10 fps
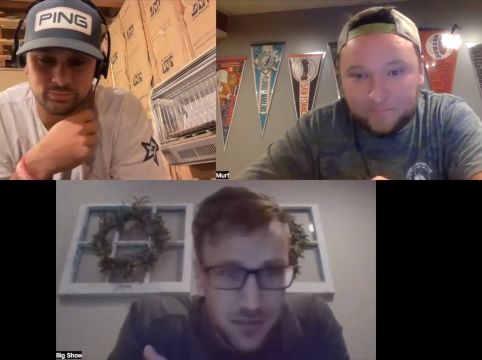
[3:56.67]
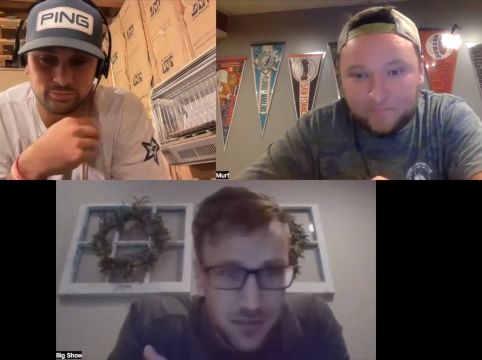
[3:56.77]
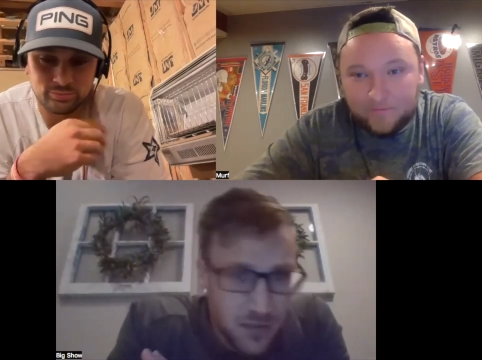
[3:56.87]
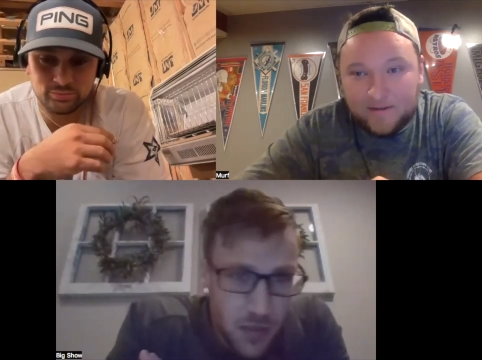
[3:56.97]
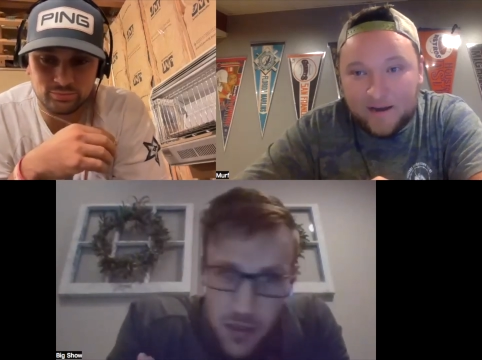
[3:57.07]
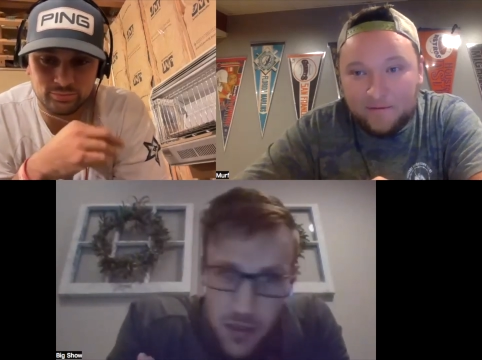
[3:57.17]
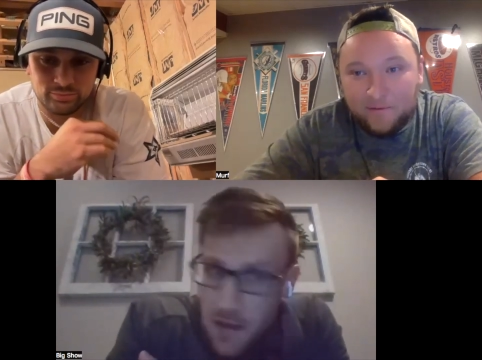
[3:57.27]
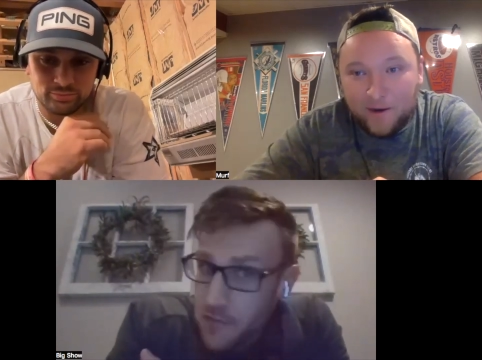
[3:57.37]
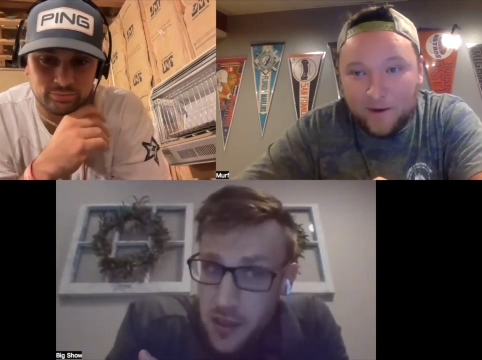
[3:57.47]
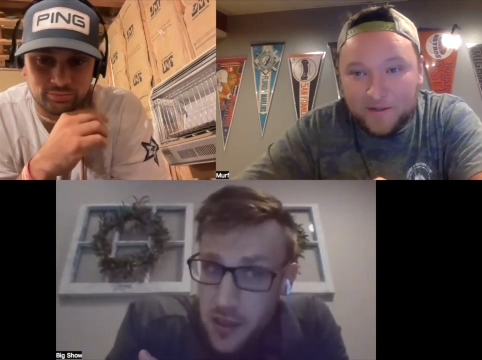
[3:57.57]
Speaker 1: Never
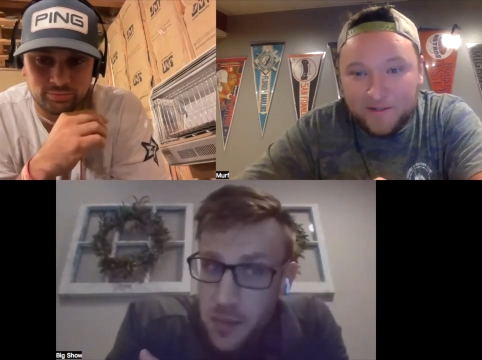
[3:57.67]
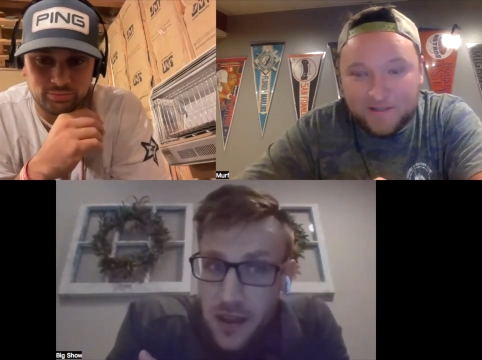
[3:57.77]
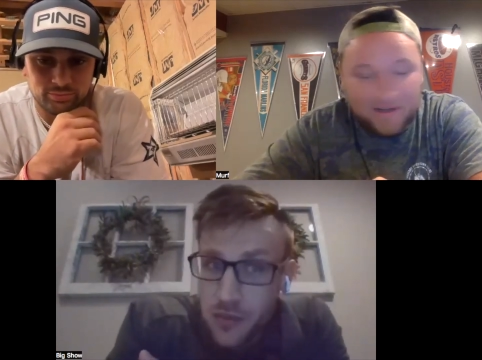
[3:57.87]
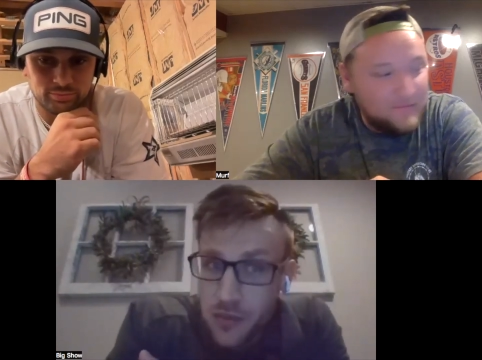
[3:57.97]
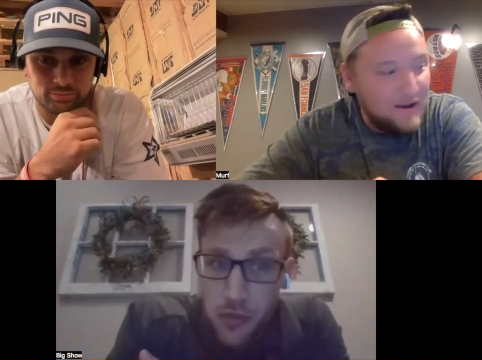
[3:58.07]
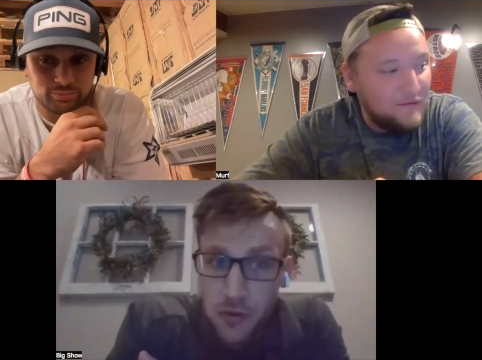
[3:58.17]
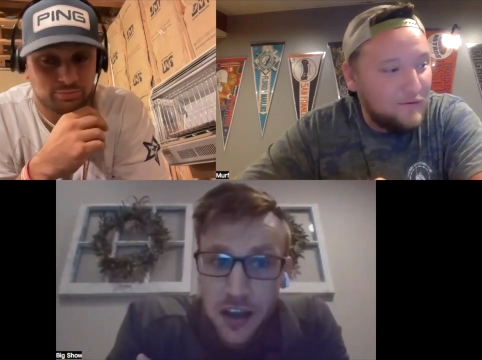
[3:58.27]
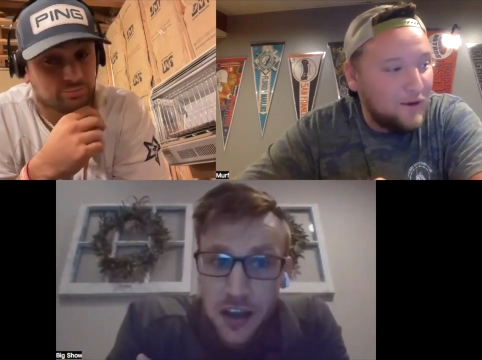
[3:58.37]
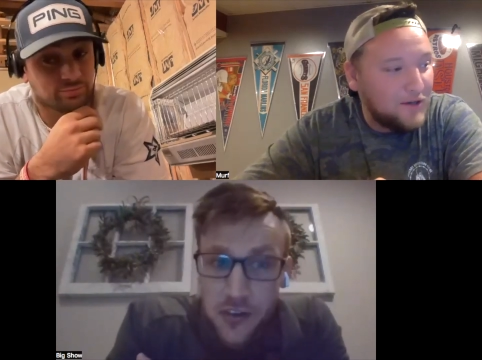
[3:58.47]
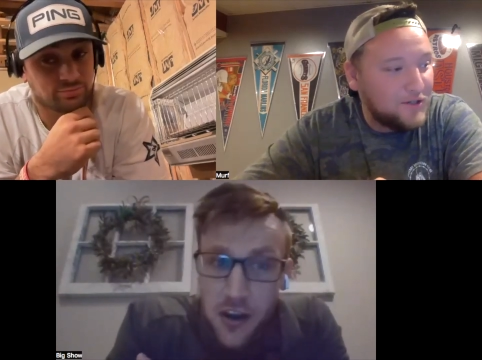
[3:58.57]
they paid three
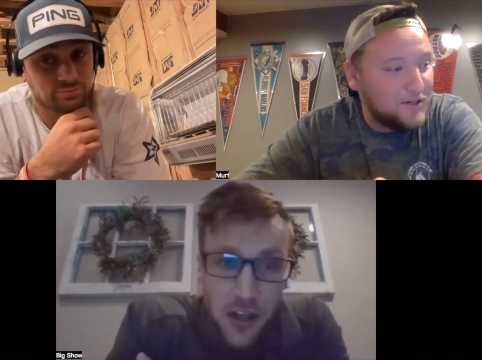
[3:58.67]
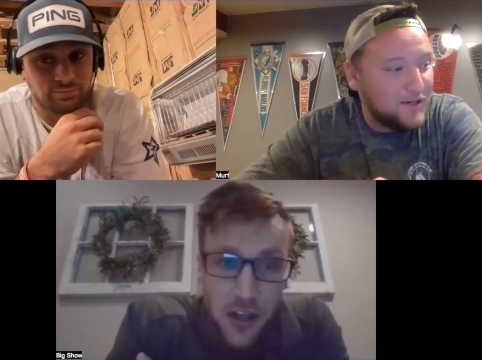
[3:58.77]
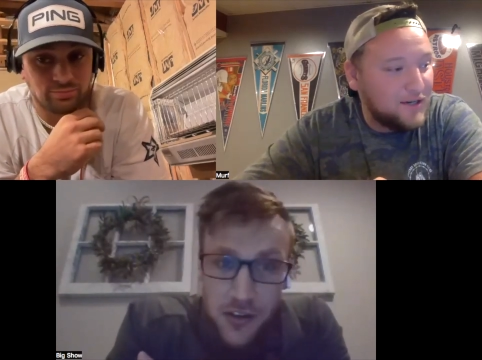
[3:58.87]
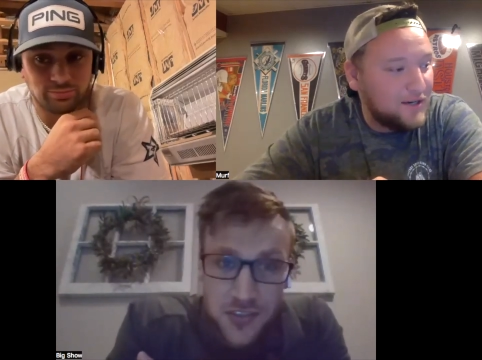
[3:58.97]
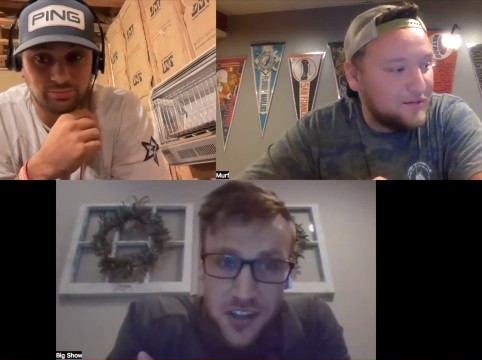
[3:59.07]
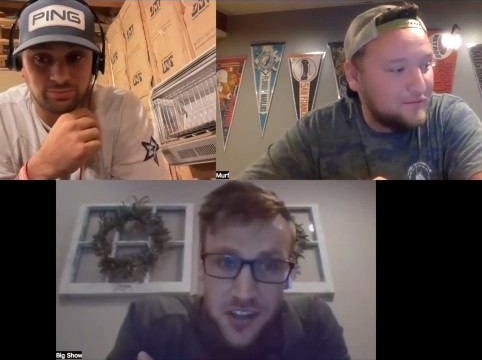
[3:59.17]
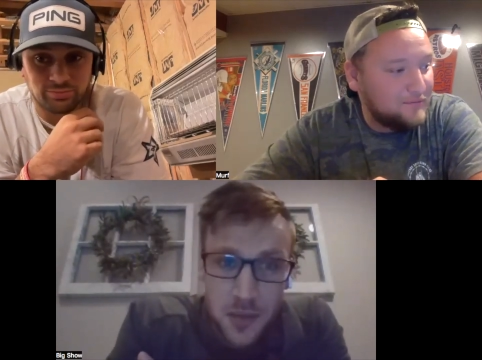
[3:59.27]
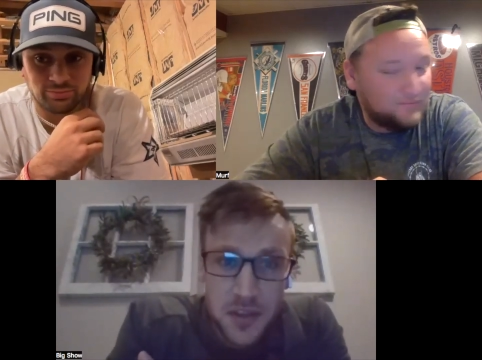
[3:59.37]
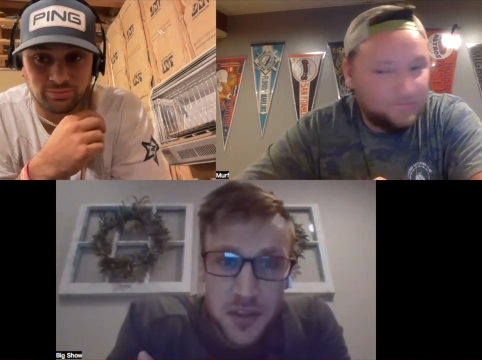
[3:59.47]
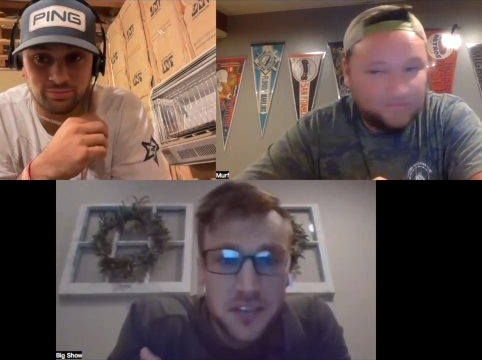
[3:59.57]
hundred dollars to come
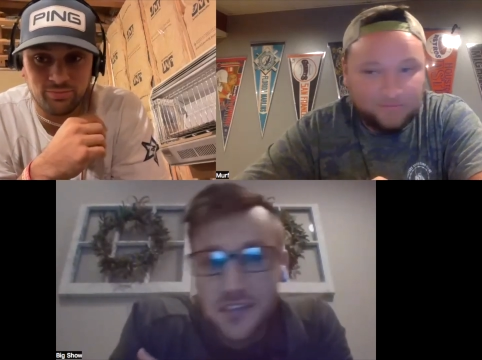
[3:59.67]
in to